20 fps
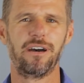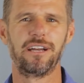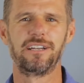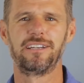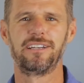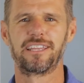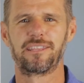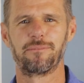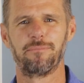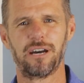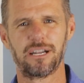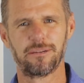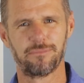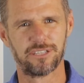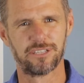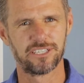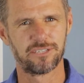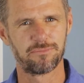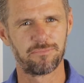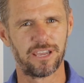button at the bottom
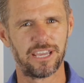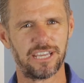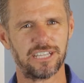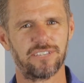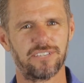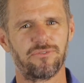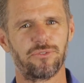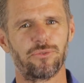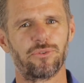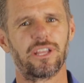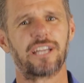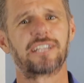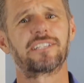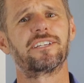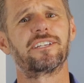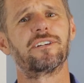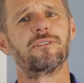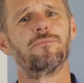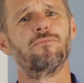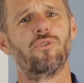of this page if you would like to
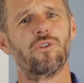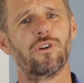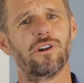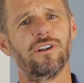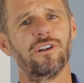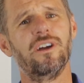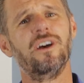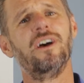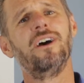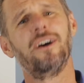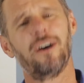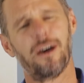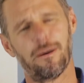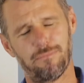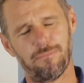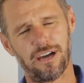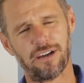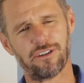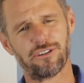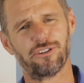hear more
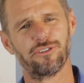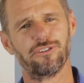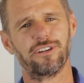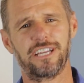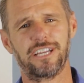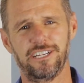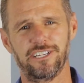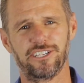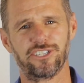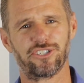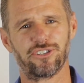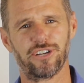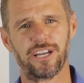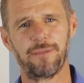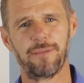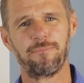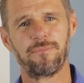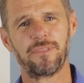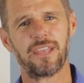about your industry.